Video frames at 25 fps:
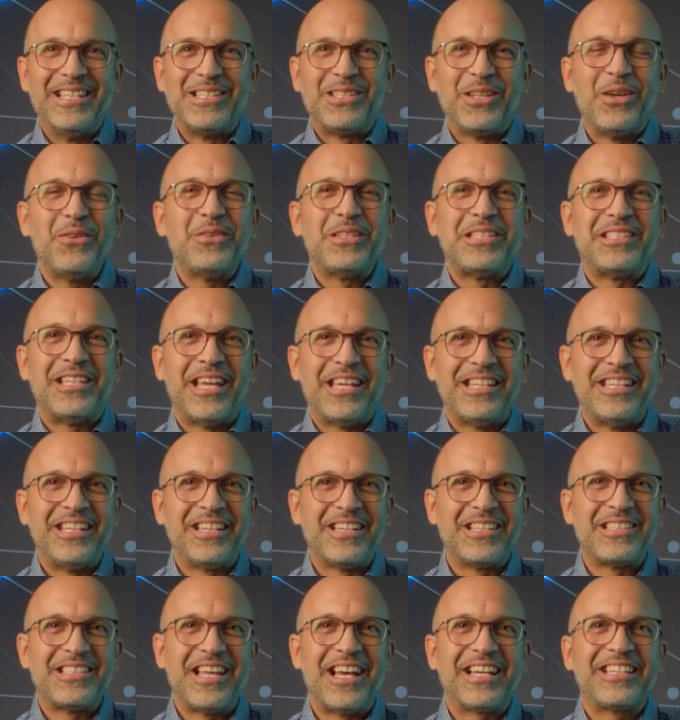A service
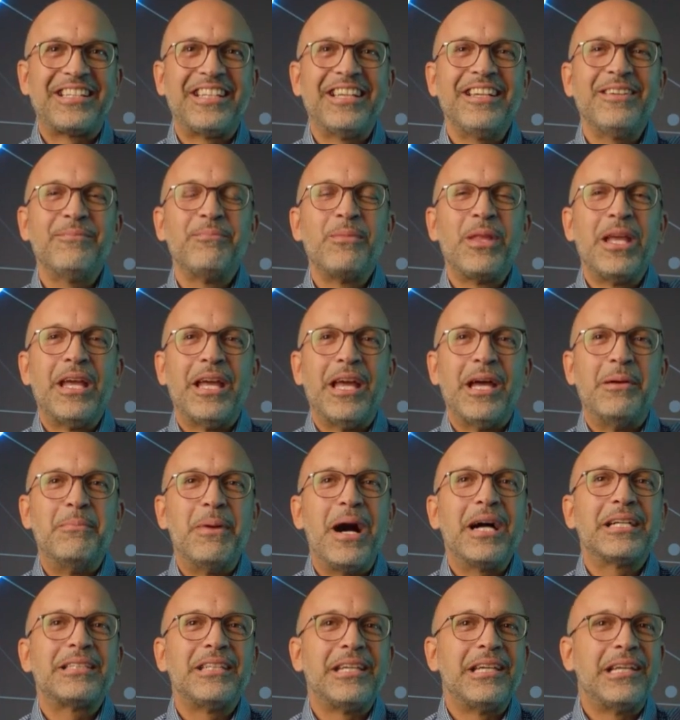technician from a
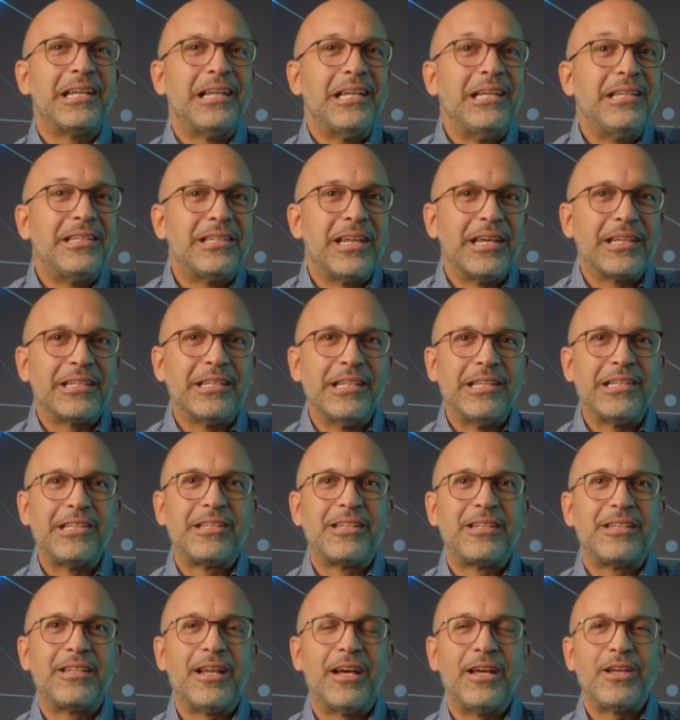machine manufacturer
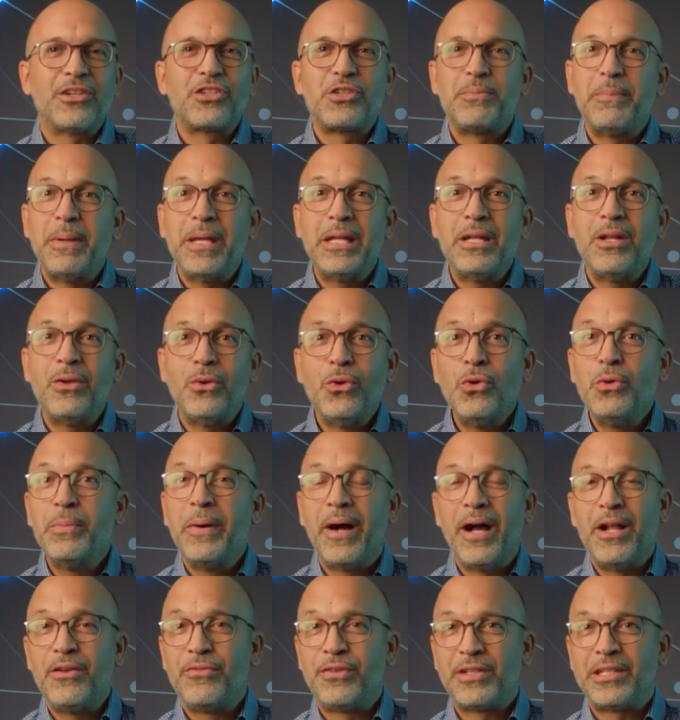said he didn't like the
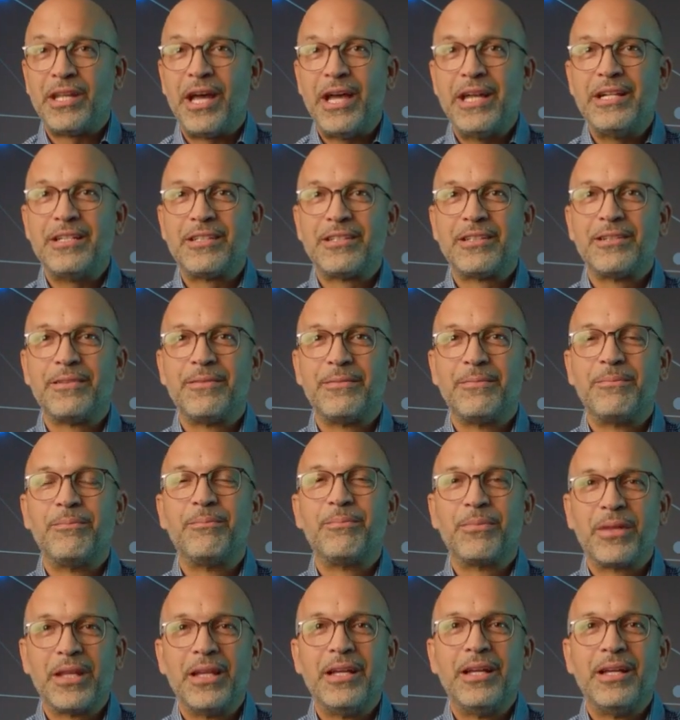CleanTech fan
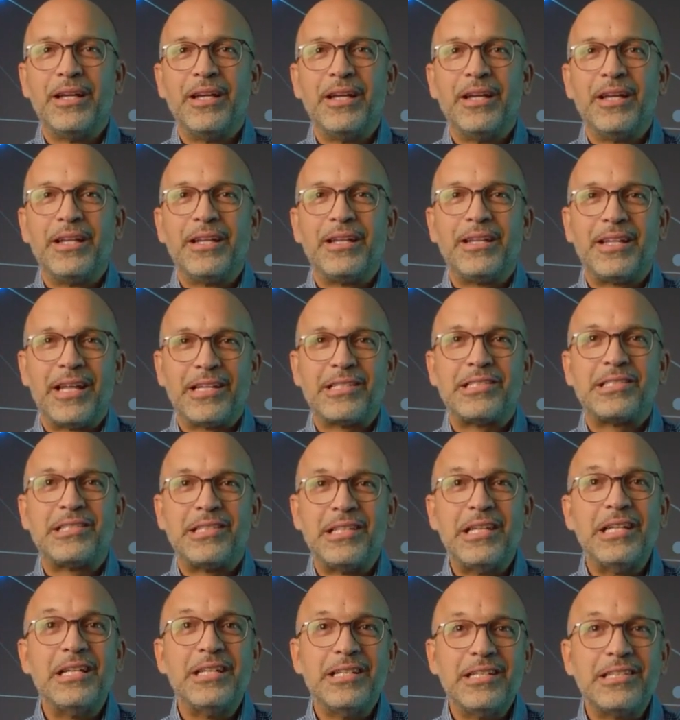because it spreads chips
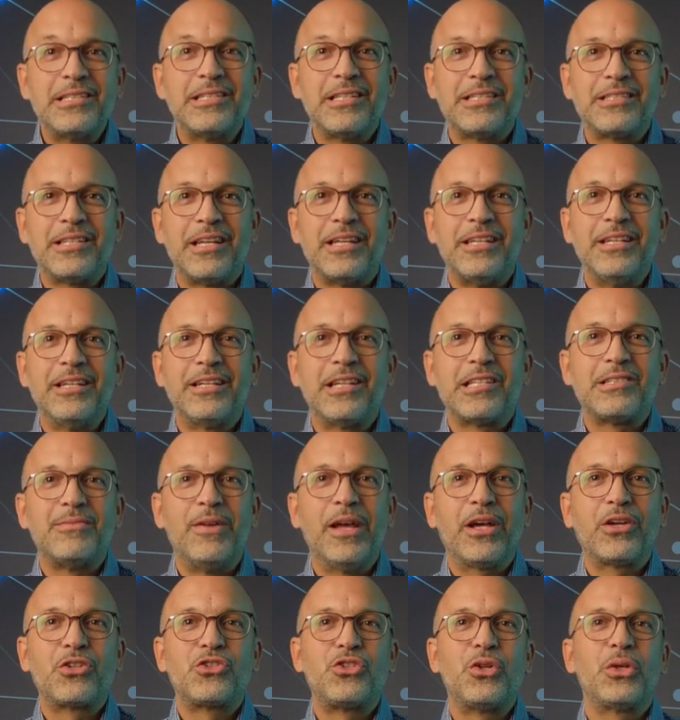everywhere.
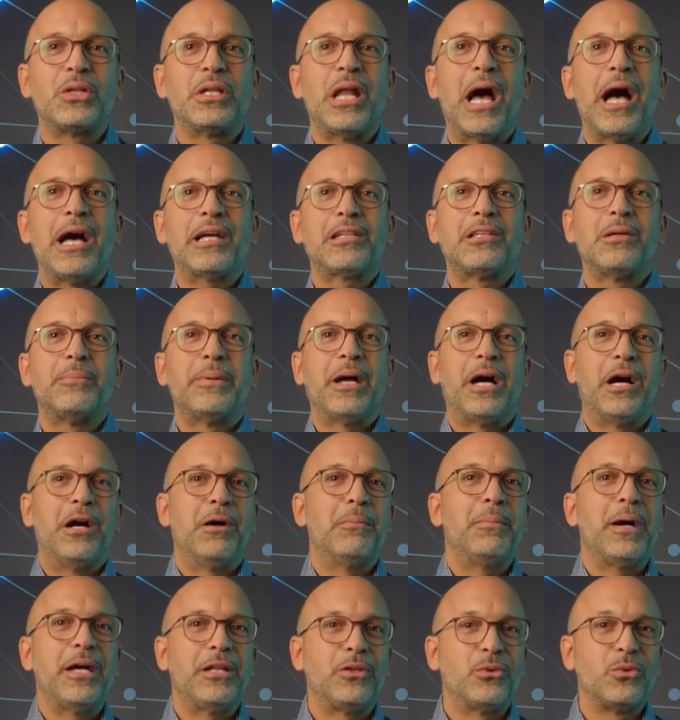Well, the aim here
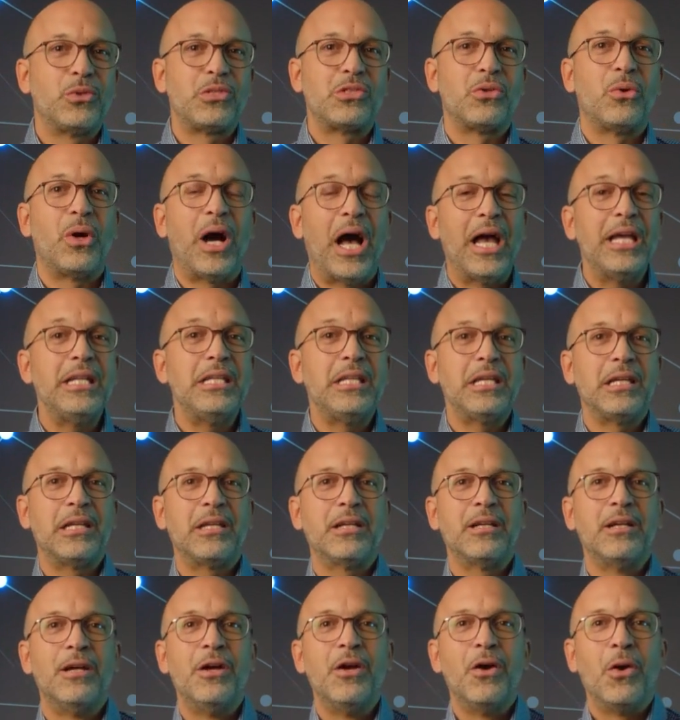is to clean the
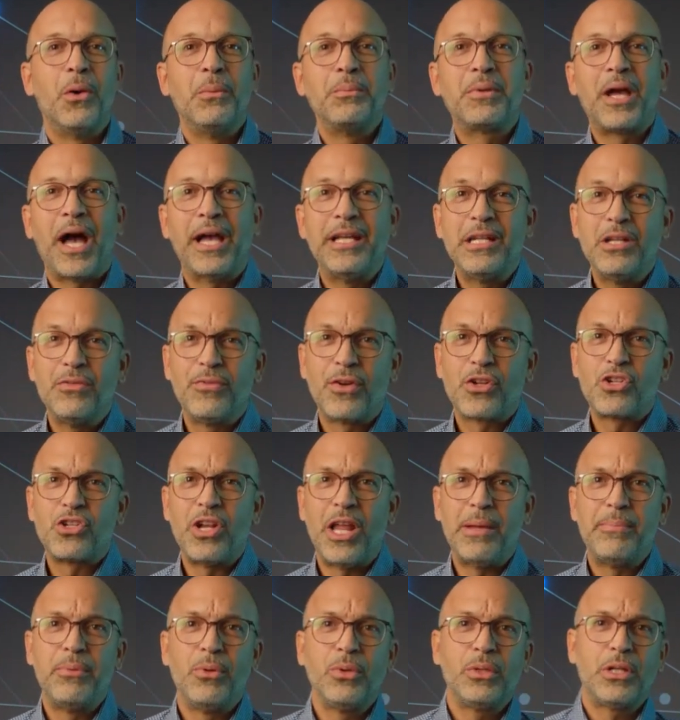workpiece after
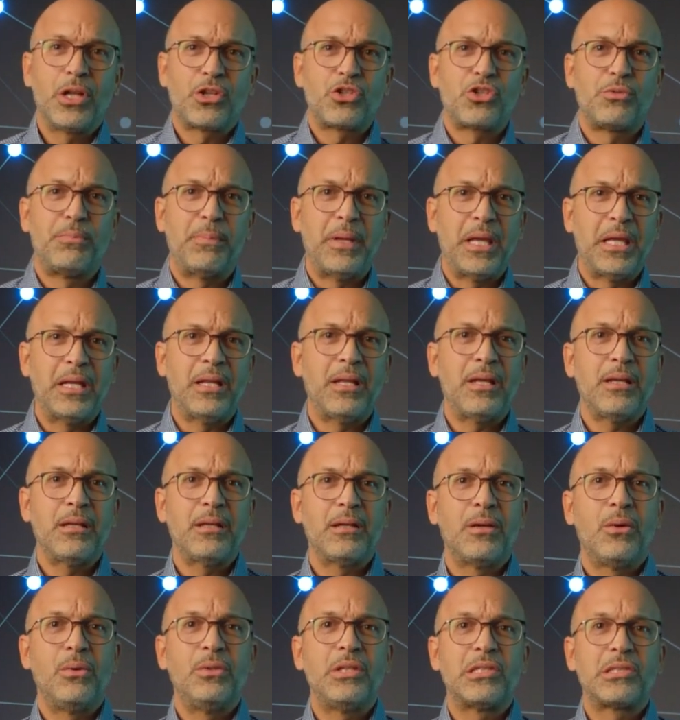machining so that there is no
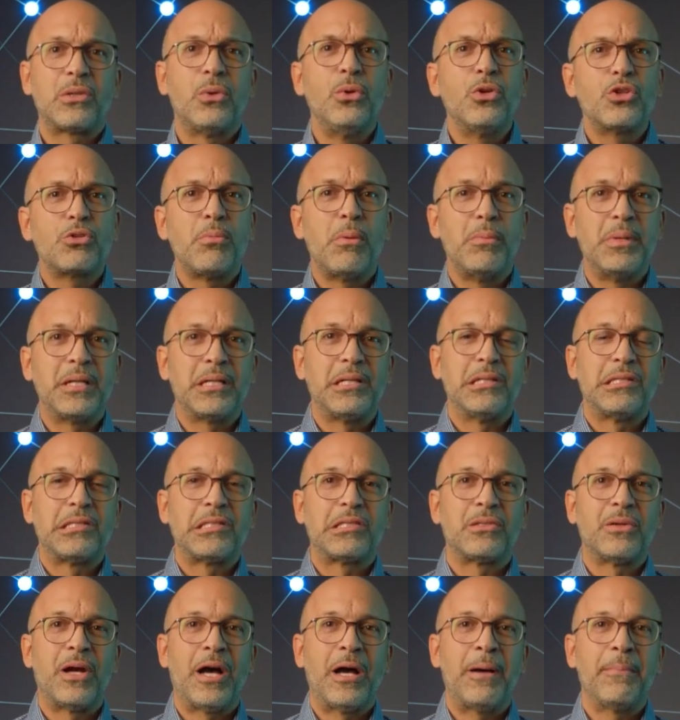carryover of
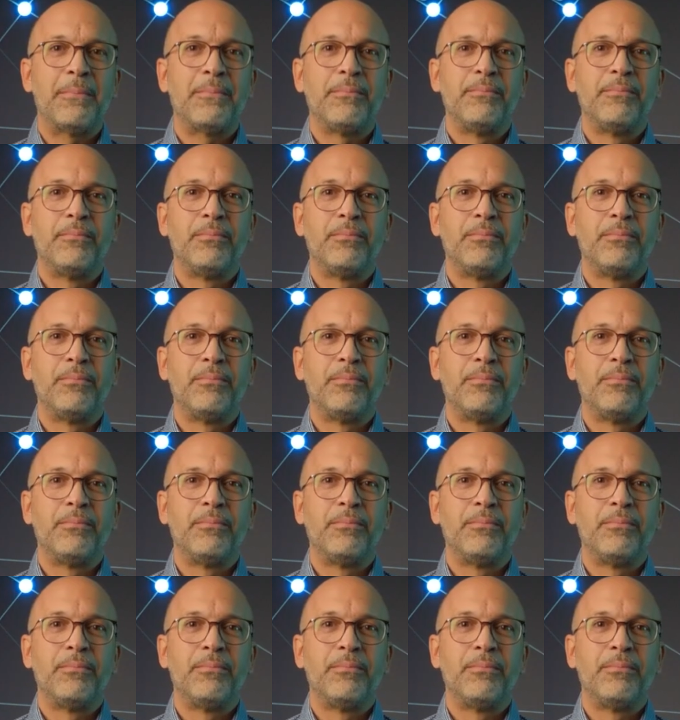chips and